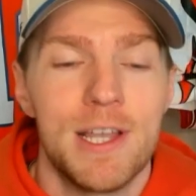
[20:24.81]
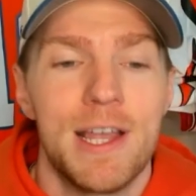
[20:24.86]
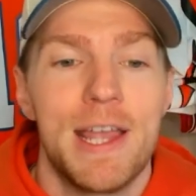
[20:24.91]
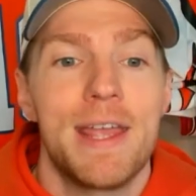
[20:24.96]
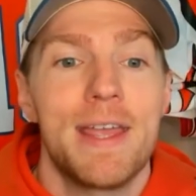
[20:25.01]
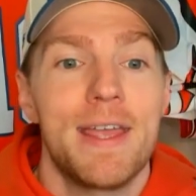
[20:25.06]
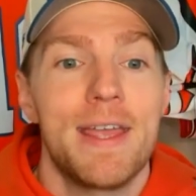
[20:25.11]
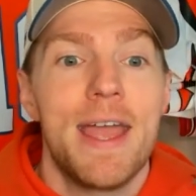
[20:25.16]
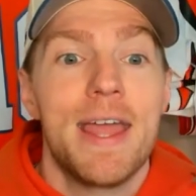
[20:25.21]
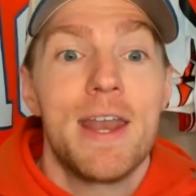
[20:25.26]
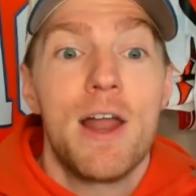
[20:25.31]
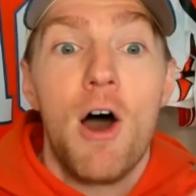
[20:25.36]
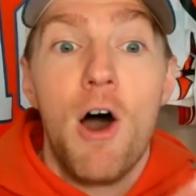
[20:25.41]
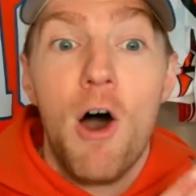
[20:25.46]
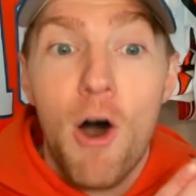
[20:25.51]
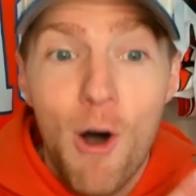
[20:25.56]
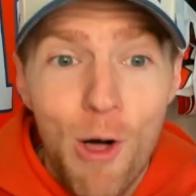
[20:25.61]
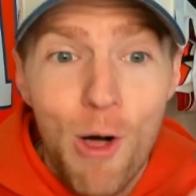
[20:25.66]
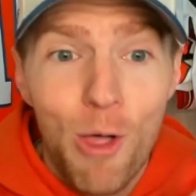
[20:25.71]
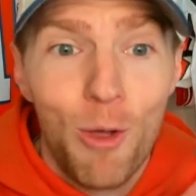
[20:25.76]
An
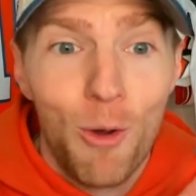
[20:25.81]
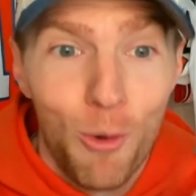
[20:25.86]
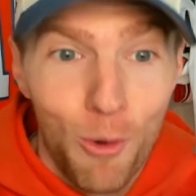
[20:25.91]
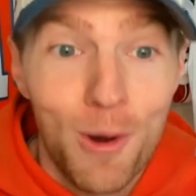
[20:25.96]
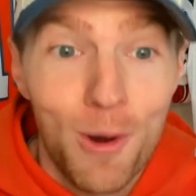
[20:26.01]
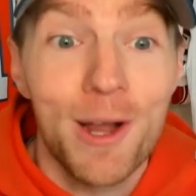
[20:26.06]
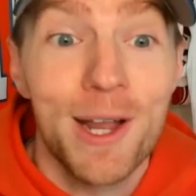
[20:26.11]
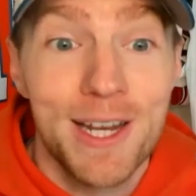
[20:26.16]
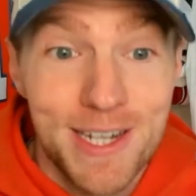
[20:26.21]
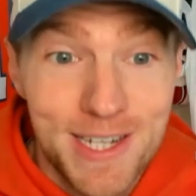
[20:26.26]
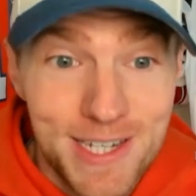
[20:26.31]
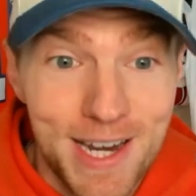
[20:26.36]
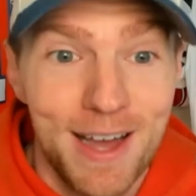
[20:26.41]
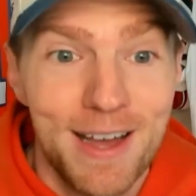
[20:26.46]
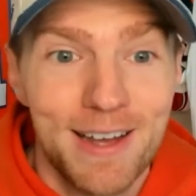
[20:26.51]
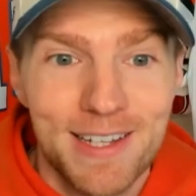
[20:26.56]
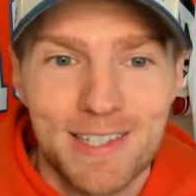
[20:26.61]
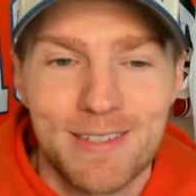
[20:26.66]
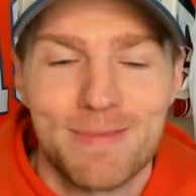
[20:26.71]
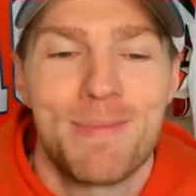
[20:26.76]
all Oregon
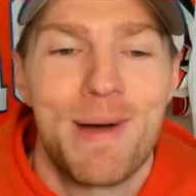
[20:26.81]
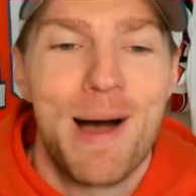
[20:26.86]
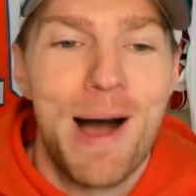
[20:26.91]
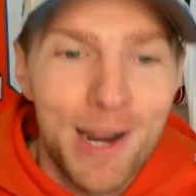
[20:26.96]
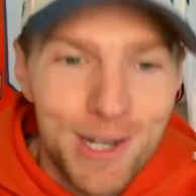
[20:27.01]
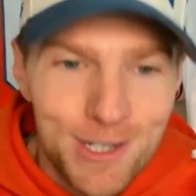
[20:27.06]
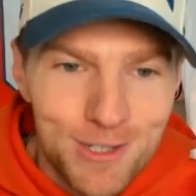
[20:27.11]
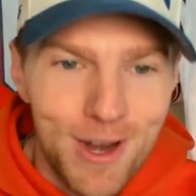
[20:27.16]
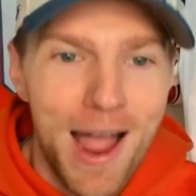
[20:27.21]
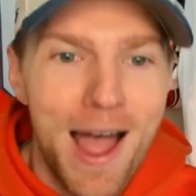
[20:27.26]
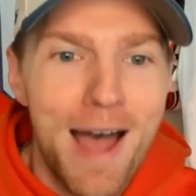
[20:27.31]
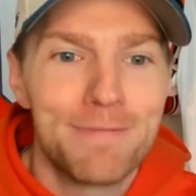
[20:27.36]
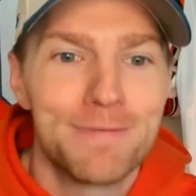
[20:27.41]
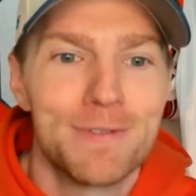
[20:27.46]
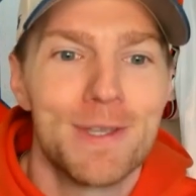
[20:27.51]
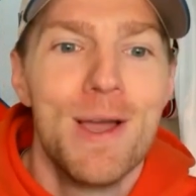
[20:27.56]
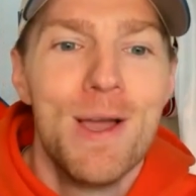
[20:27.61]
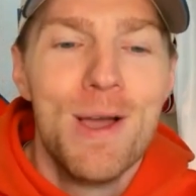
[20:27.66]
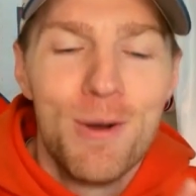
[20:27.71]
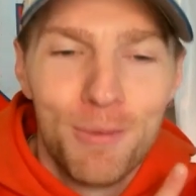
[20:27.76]
Ducks mock draft
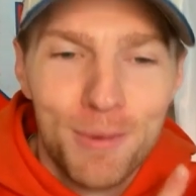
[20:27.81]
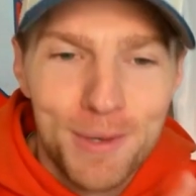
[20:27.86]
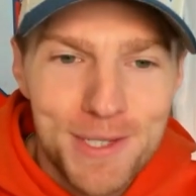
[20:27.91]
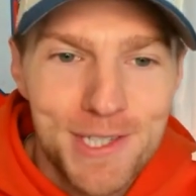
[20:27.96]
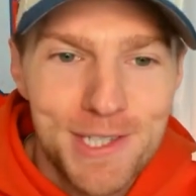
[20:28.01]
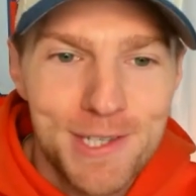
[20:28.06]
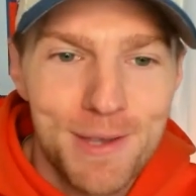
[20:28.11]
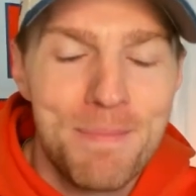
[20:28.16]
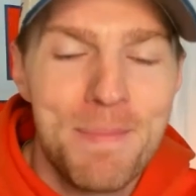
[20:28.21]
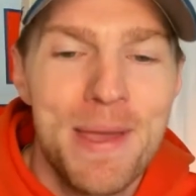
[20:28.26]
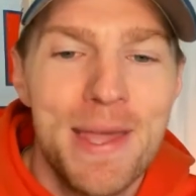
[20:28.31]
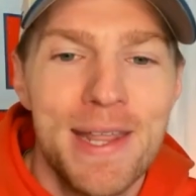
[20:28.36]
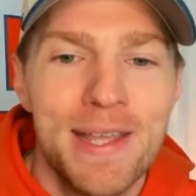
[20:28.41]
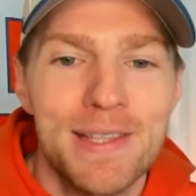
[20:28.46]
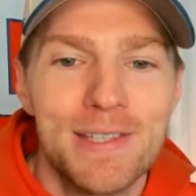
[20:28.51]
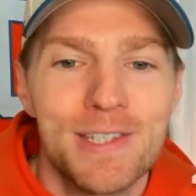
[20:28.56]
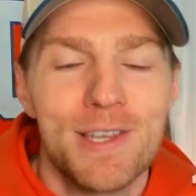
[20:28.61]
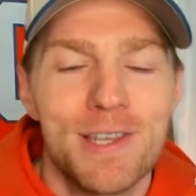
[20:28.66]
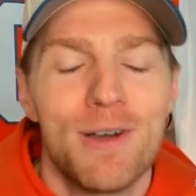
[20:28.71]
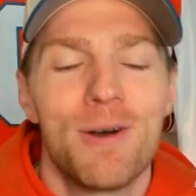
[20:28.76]
was
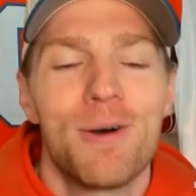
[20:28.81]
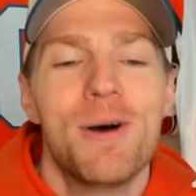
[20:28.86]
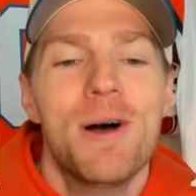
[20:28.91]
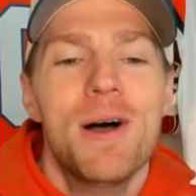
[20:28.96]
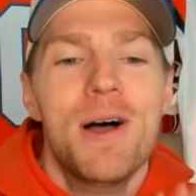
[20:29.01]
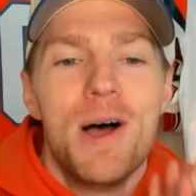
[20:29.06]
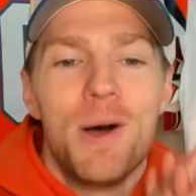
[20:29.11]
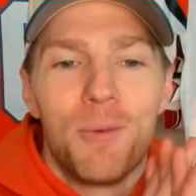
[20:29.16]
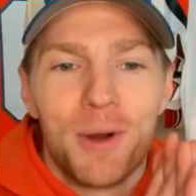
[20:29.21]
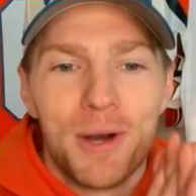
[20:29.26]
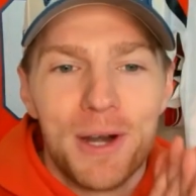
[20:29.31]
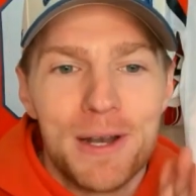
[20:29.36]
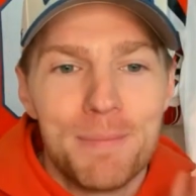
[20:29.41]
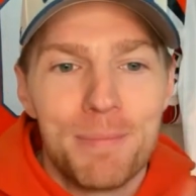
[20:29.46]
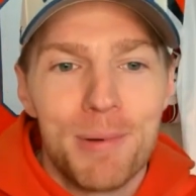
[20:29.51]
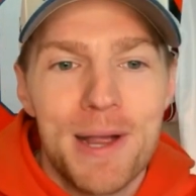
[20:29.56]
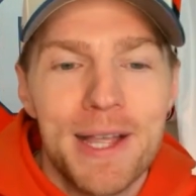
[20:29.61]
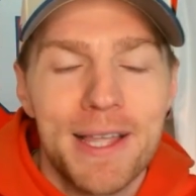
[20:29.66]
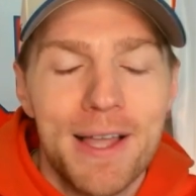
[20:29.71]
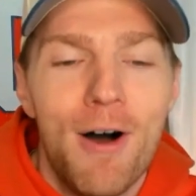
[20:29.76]
submitted. So we're going to
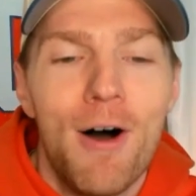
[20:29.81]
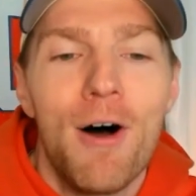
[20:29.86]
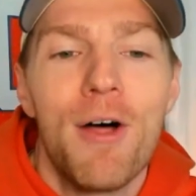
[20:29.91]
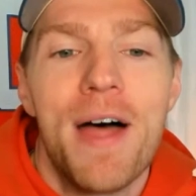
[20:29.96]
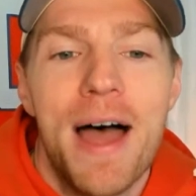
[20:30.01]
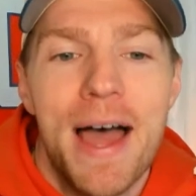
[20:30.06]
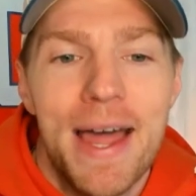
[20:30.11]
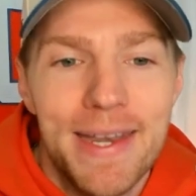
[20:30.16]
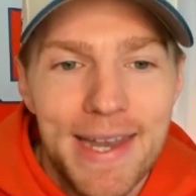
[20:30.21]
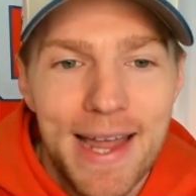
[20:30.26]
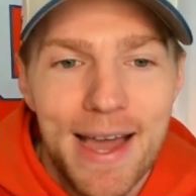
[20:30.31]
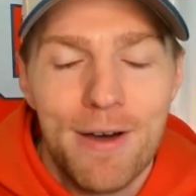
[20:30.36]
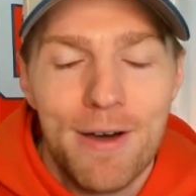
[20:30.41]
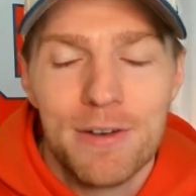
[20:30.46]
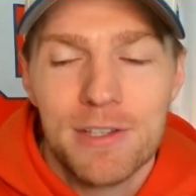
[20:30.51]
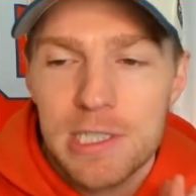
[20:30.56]
break all that down.